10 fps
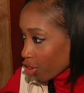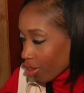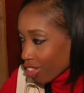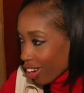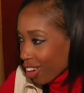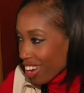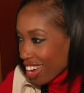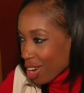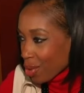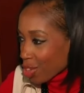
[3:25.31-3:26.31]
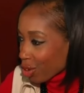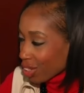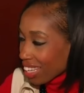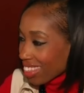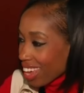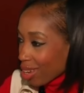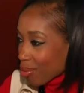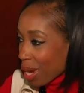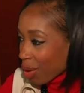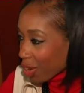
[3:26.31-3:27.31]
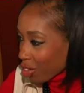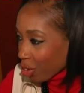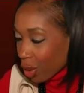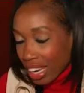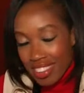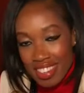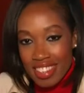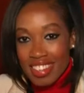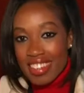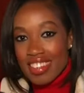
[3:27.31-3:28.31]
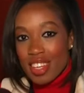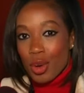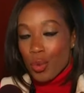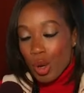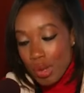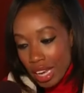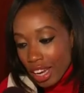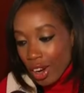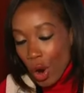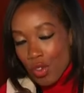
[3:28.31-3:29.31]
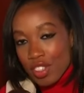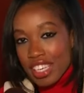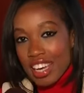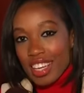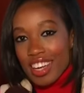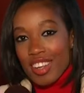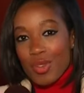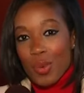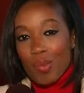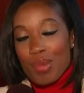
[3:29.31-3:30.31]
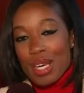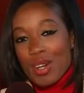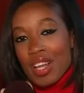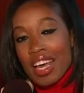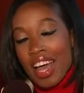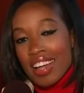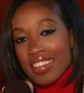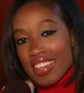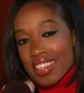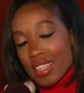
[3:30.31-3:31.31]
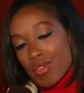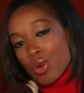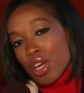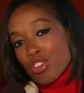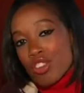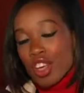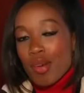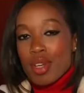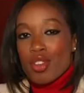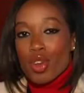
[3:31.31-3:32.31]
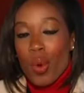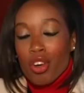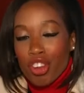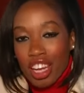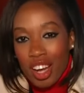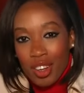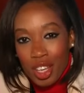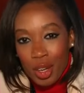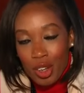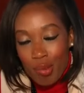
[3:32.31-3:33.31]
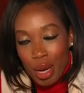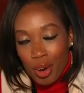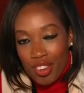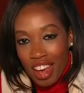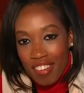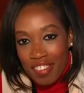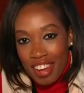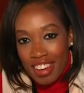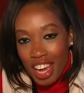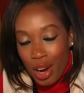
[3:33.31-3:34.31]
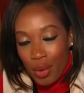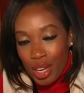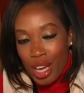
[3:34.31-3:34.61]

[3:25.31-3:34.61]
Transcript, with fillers: out there. We certainly thank Barry for his assistance here. We'll be here, hopefully getting a nice warm meal and seeing some donations come in. So why don't you head out here to Barry's Cafe and Cary.